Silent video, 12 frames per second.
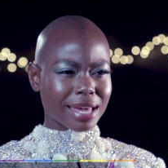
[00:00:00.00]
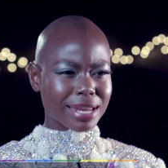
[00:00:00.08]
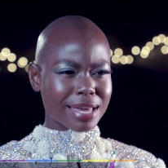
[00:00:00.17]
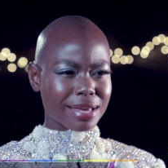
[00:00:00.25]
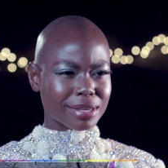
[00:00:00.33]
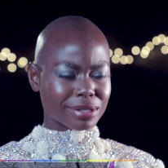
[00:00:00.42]

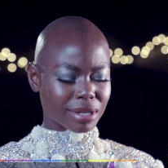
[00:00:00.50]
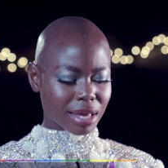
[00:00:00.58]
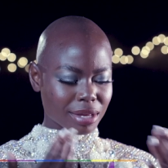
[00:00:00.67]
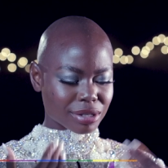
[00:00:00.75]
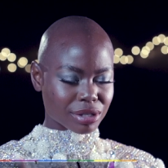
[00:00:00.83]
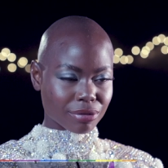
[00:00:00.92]
that is
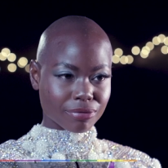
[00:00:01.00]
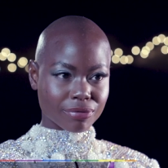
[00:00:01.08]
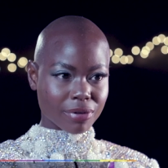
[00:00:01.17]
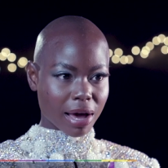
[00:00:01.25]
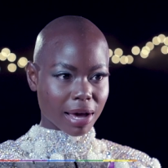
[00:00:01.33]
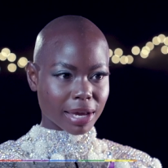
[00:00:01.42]

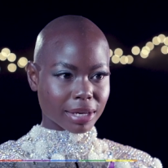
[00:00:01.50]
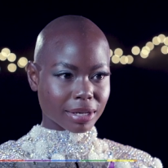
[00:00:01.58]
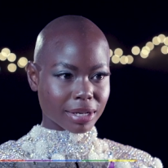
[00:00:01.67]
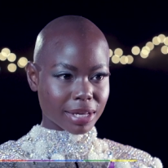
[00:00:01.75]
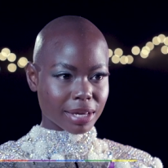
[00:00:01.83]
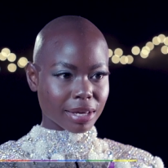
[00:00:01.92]

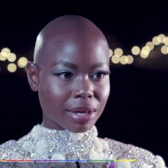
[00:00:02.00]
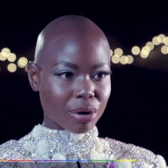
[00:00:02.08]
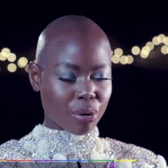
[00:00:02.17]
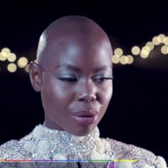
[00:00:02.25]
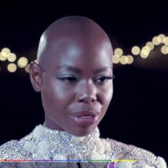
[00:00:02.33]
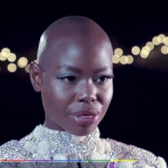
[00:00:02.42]
divinely
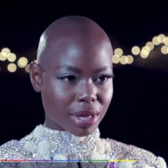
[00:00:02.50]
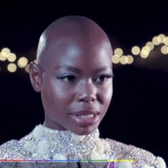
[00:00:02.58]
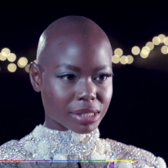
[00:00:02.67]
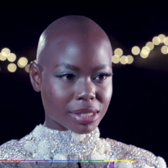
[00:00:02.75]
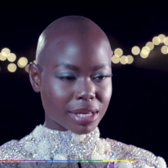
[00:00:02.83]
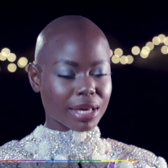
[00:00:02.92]

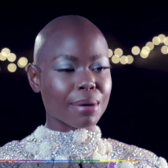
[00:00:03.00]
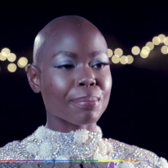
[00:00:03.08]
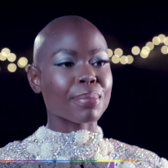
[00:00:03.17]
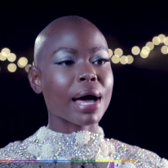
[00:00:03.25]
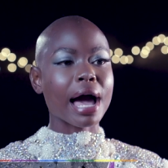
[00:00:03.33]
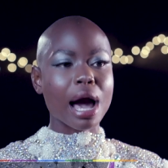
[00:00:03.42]
authentic
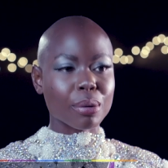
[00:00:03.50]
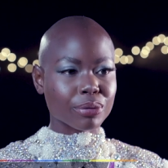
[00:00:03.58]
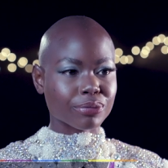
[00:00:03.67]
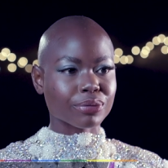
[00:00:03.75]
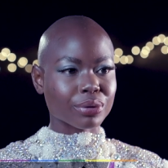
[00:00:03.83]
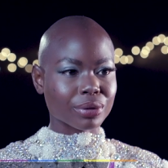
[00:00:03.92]
and
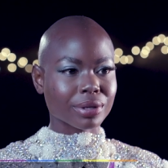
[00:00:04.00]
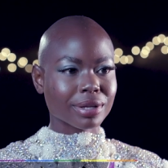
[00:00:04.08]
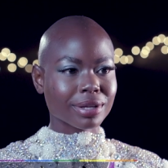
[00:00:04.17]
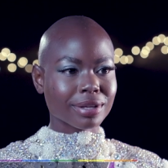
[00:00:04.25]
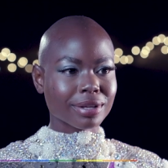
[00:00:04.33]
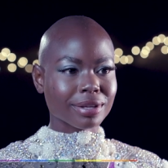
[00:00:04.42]
powerful.
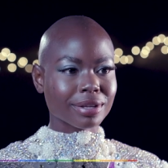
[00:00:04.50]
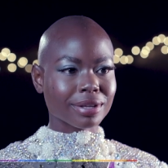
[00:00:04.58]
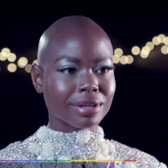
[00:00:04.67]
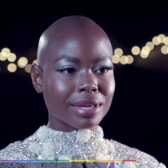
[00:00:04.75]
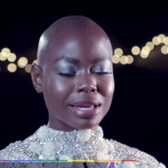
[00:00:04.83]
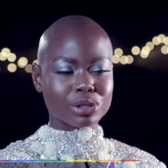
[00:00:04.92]

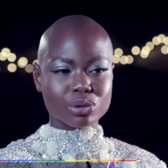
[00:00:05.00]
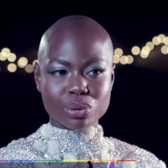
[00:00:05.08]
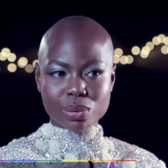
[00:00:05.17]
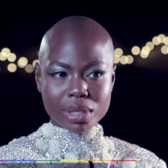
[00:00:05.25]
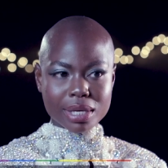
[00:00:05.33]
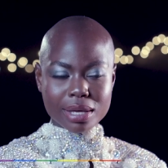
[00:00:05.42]
It
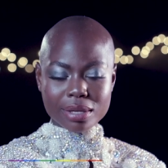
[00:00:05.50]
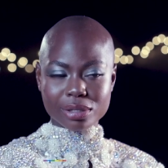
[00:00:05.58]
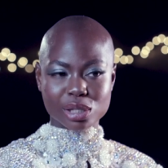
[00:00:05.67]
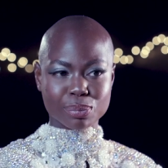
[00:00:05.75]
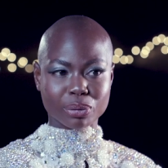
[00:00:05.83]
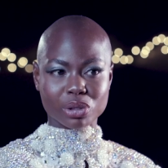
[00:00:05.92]
truly
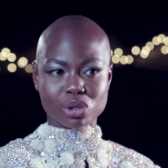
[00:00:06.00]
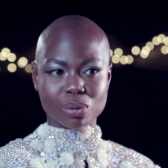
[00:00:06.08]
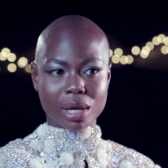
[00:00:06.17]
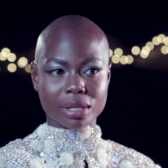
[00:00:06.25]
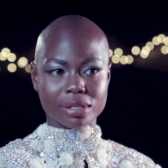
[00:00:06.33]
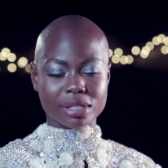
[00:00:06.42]
is
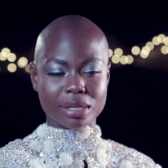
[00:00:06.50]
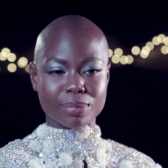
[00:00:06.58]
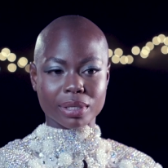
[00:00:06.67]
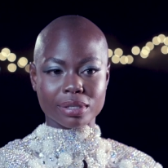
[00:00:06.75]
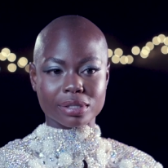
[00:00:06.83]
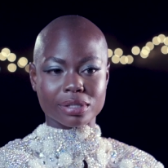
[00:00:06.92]
spirituality,
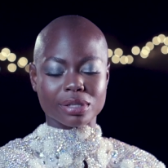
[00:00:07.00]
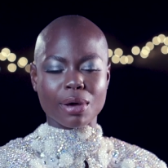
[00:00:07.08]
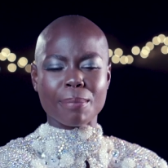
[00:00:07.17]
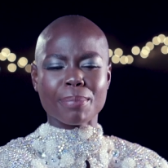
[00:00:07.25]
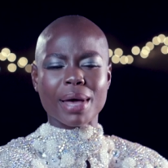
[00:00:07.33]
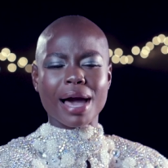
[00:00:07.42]
because it's
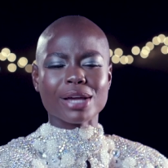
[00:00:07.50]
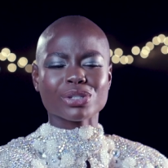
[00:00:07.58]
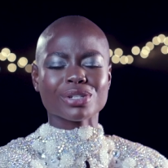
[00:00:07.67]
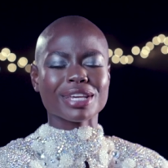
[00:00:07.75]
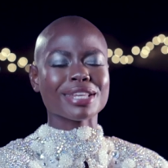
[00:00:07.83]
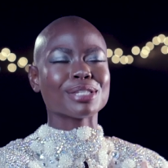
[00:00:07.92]

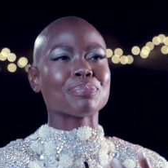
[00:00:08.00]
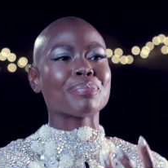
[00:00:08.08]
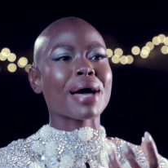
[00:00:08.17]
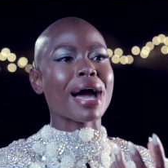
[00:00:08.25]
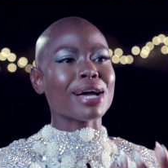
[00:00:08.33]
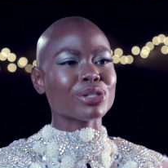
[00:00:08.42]
compassion, it is
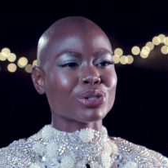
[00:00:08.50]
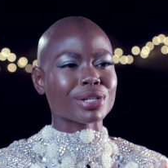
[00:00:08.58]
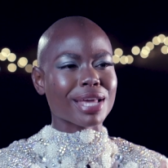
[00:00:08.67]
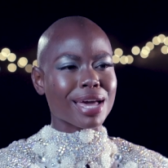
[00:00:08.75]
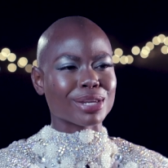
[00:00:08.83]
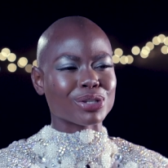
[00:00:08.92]

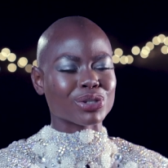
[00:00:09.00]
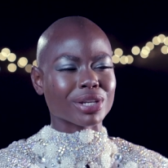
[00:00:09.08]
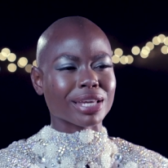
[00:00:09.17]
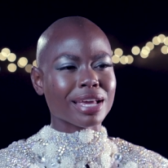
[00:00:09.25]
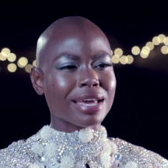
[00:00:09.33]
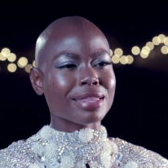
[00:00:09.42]
passion
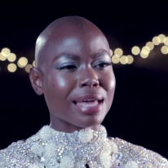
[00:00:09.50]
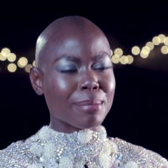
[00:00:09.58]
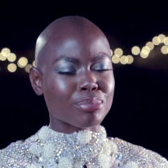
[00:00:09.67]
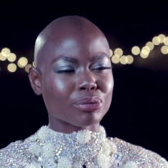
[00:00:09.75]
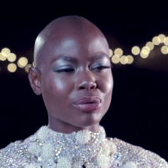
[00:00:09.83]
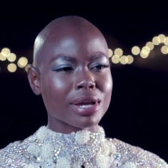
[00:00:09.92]
energy
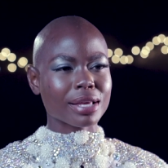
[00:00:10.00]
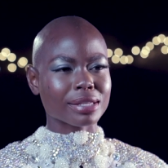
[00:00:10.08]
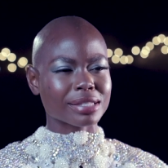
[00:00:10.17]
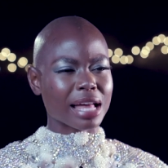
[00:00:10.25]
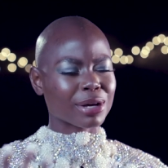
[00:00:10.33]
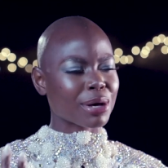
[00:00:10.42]
that
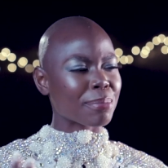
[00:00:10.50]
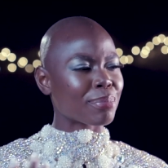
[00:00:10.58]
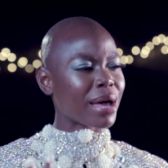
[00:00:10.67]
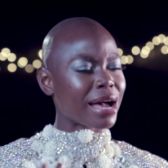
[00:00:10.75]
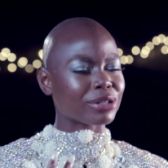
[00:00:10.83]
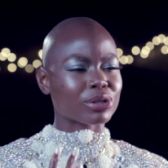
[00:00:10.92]
brings that
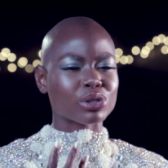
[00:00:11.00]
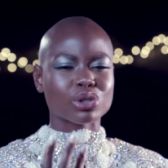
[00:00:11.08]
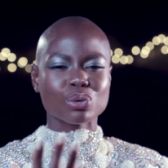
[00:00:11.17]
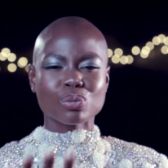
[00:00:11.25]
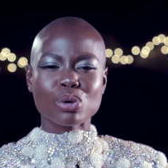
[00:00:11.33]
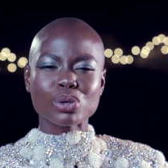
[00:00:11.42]
compassion
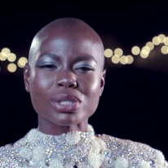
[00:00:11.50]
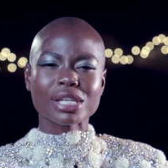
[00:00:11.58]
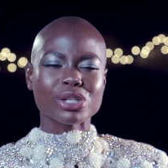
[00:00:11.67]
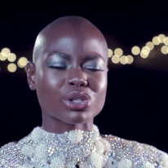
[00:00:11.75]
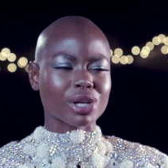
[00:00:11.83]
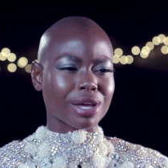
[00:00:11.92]
towards
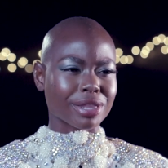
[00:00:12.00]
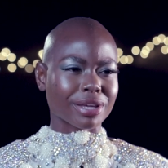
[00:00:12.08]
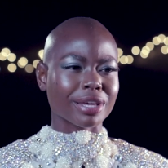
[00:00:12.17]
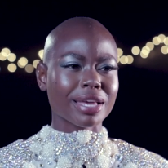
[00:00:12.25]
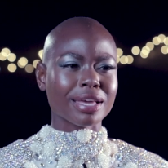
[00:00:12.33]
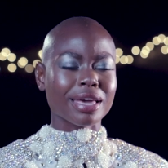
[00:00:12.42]
each
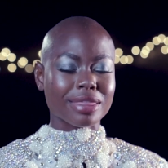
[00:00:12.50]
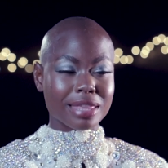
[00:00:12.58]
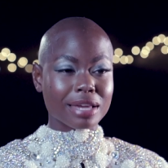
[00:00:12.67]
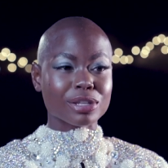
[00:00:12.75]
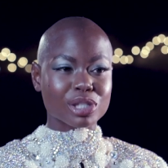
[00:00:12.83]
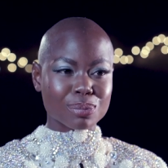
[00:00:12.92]
other, and
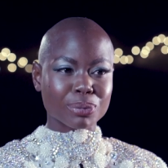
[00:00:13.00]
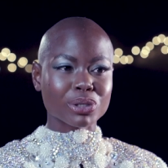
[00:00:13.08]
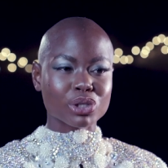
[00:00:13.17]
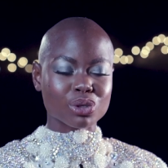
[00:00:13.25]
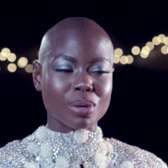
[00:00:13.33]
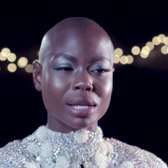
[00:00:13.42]
that is
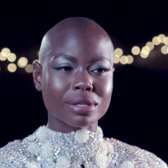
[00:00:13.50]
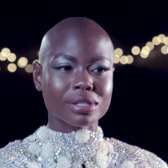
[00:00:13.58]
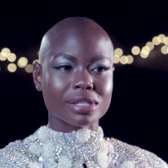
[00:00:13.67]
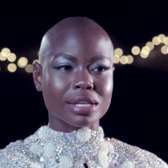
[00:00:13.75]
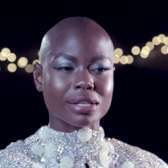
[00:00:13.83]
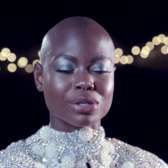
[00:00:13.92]

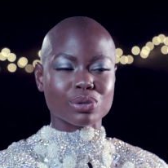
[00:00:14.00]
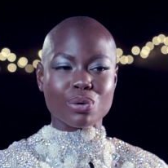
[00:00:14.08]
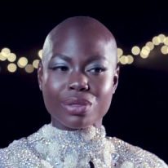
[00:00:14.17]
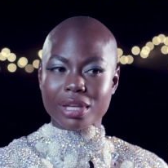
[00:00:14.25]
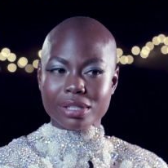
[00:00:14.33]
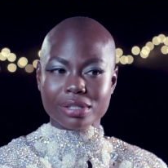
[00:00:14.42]
spirituality and its
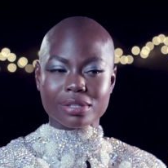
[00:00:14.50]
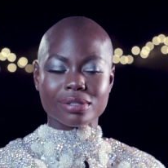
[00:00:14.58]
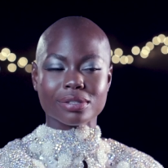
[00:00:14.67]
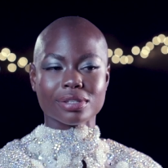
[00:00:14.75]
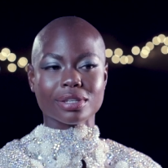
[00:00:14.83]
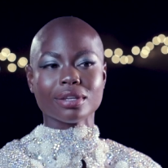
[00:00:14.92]

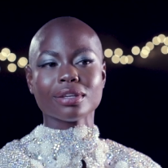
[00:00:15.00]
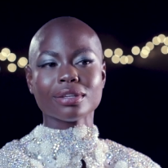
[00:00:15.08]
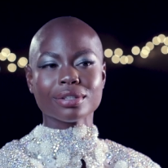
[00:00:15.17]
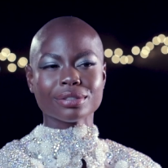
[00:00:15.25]
authenticity.